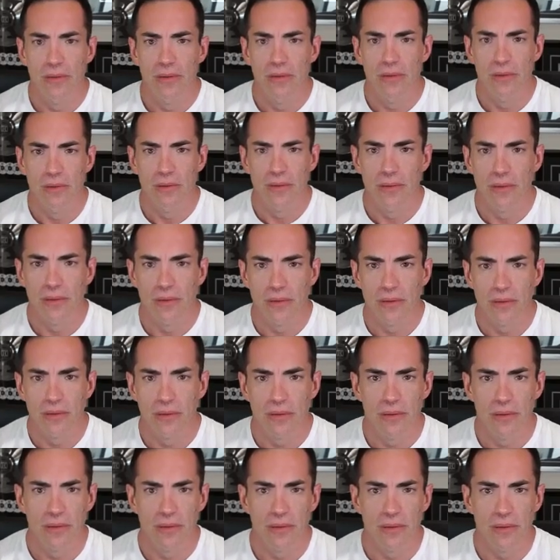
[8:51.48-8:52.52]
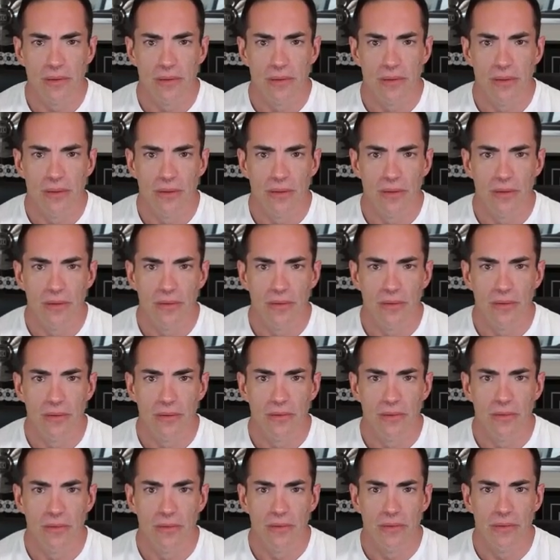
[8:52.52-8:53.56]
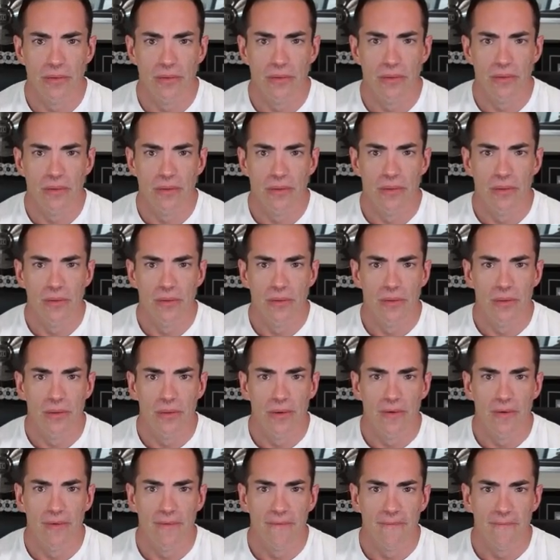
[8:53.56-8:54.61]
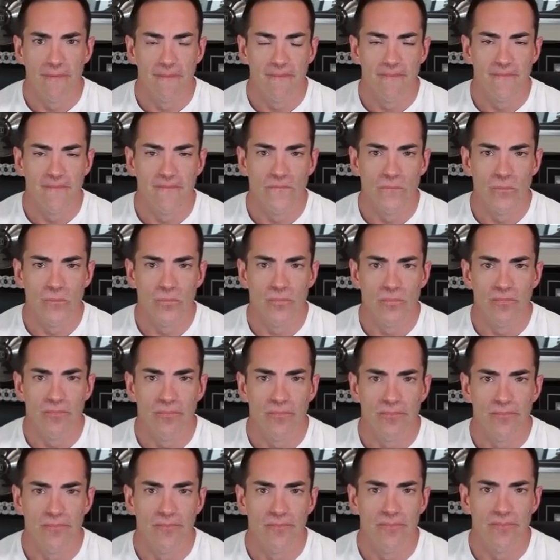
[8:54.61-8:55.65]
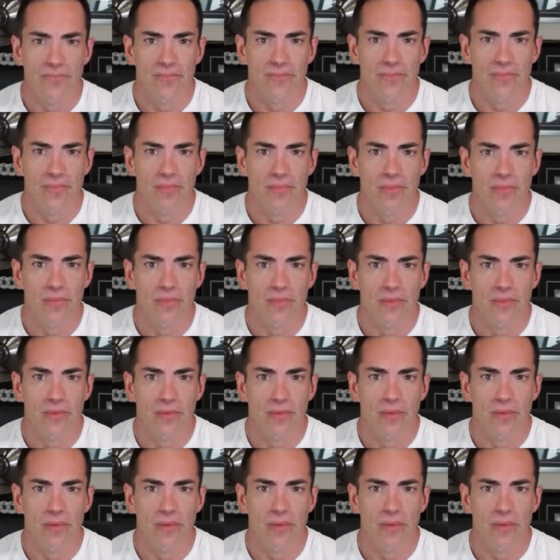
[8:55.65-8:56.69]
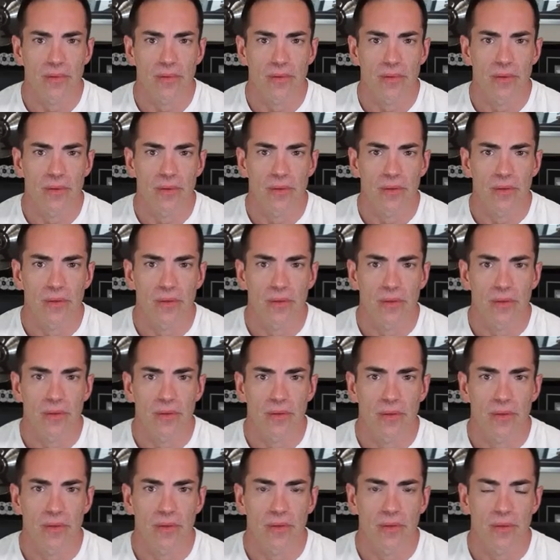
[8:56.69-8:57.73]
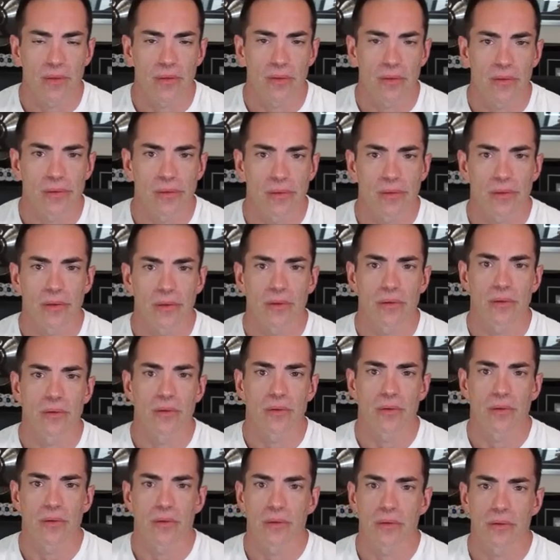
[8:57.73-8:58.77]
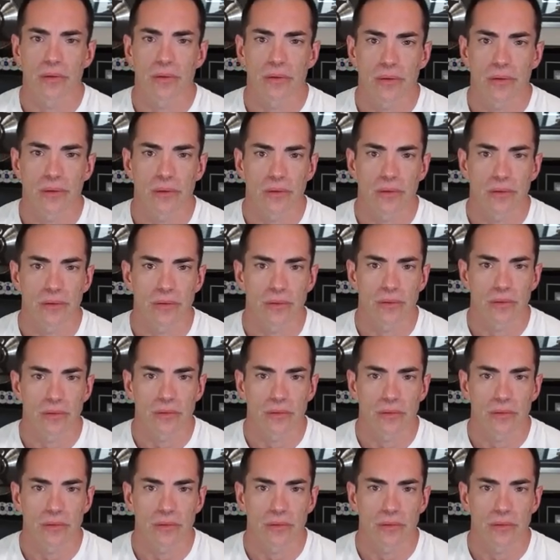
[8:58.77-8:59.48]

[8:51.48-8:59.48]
(not speaking)